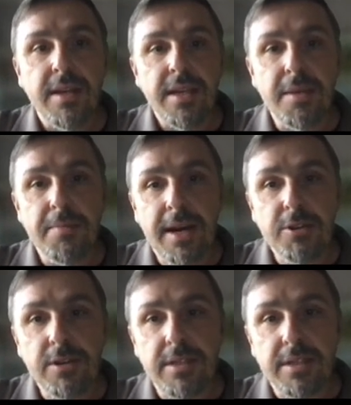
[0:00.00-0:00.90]
In
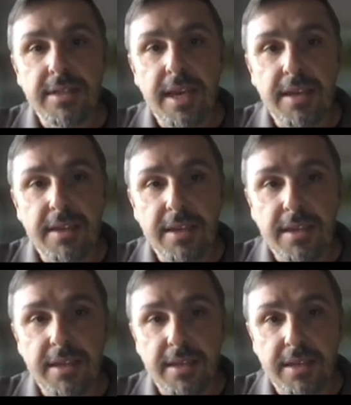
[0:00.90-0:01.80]
particular,
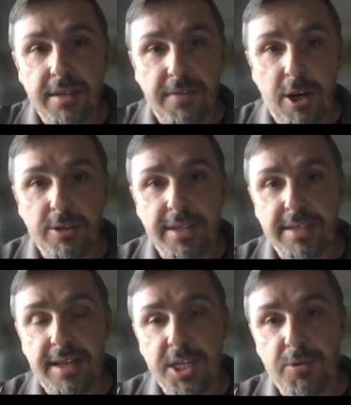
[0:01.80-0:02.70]
they found these
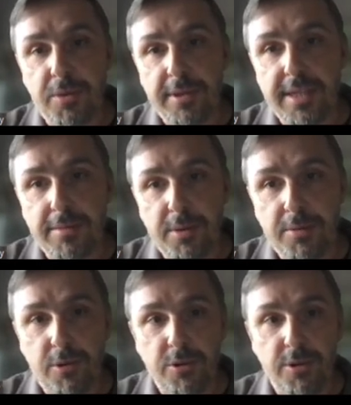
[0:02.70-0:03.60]
large proper
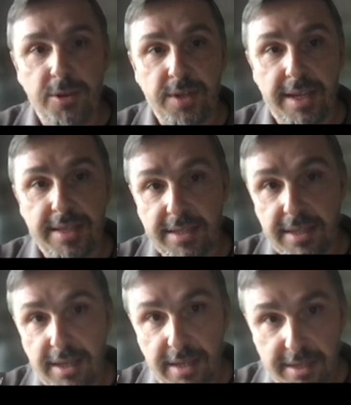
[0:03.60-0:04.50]
subgroups occurring
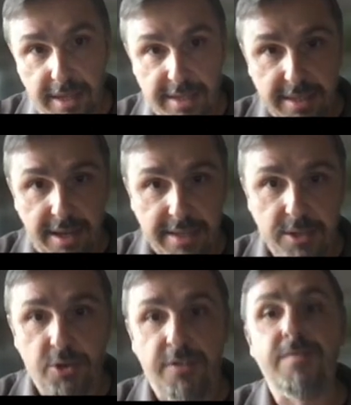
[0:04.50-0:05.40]
as
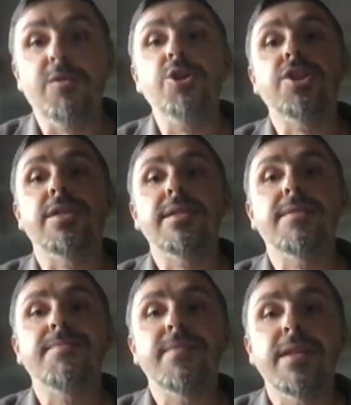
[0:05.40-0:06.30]
centralizers or
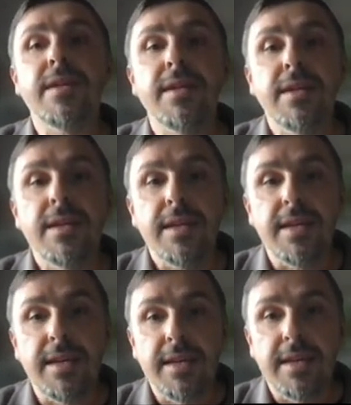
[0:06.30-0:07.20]
involutions.
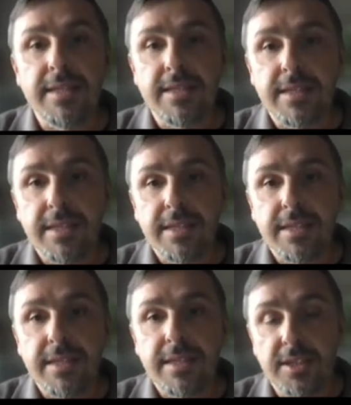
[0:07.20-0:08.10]
And
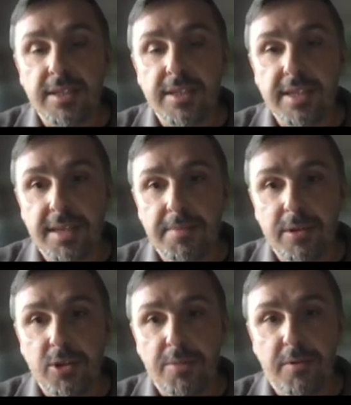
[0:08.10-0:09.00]
if G is a simple
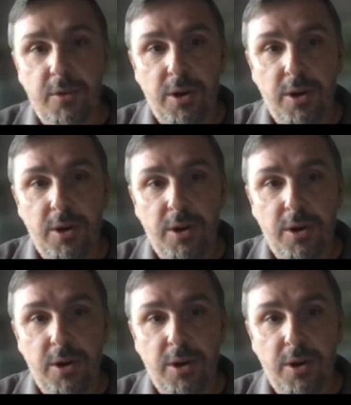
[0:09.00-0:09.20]
group of